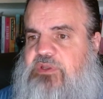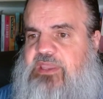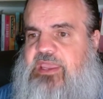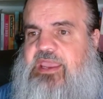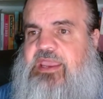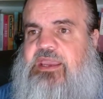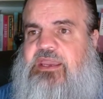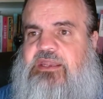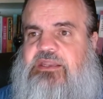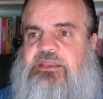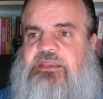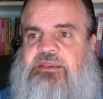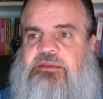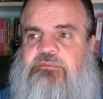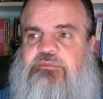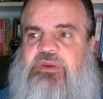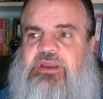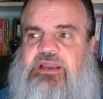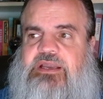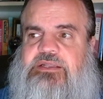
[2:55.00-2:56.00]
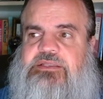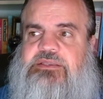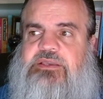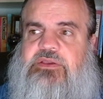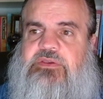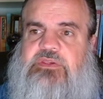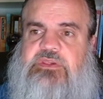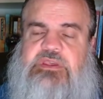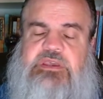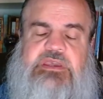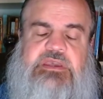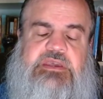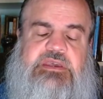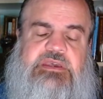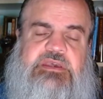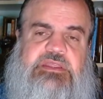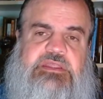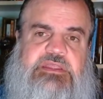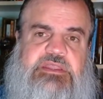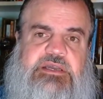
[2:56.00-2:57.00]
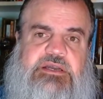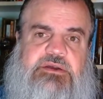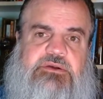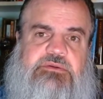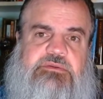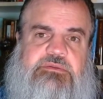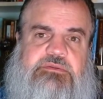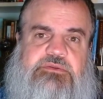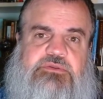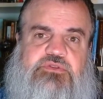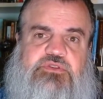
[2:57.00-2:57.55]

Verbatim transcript: can impact us. Now,